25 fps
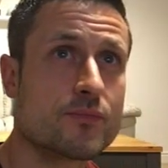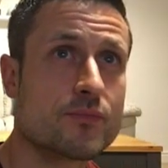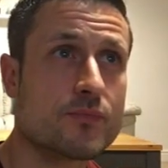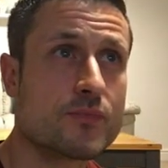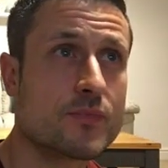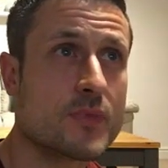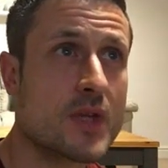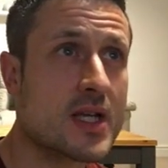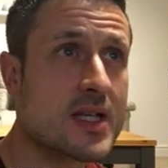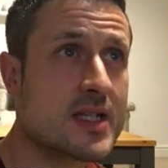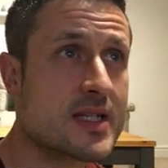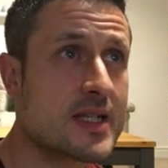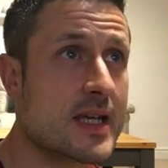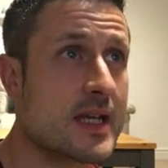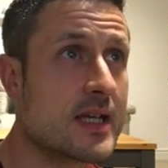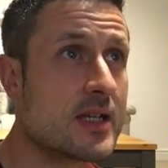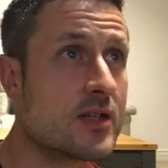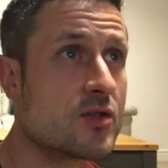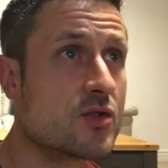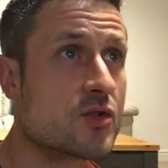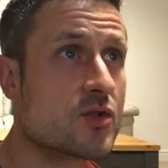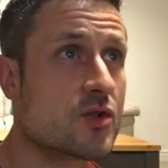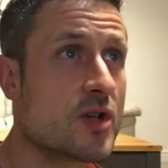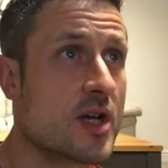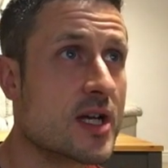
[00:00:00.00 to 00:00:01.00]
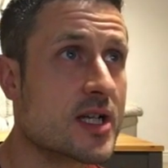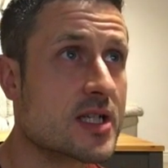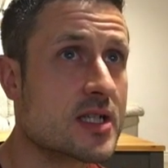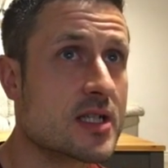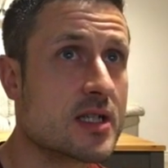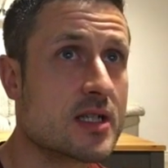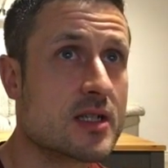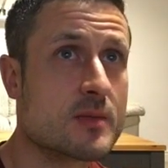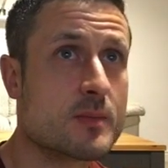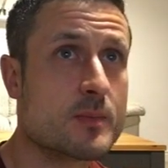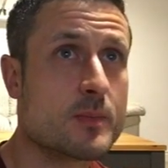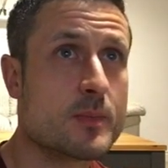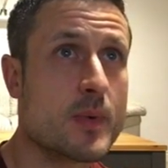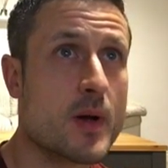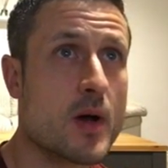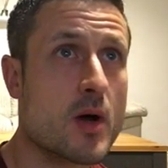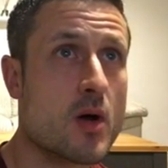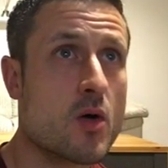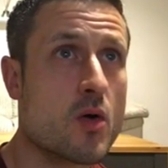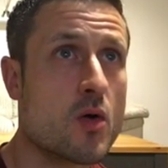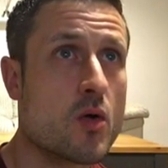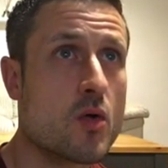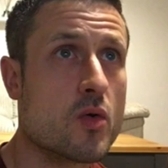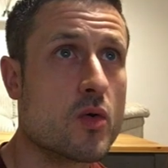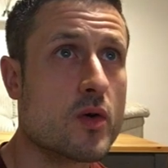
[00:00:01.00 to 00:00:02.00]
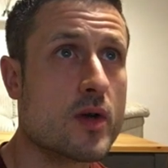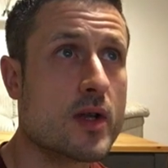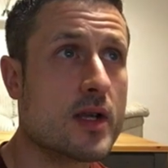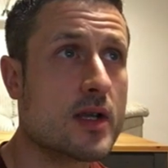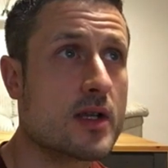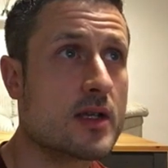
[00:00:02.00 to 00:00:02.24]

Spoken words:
It's interesting, it's bold,